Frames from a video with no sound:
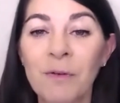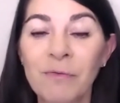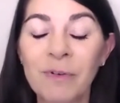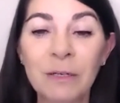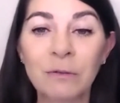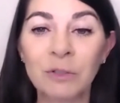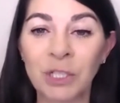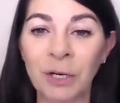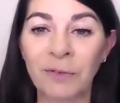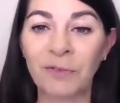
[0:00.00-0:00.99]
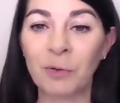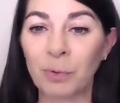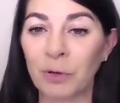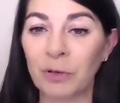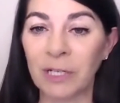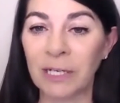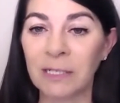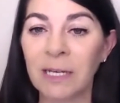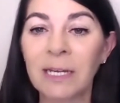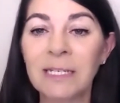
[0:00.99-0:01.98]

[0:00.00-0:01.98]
the Real Junk Food Project,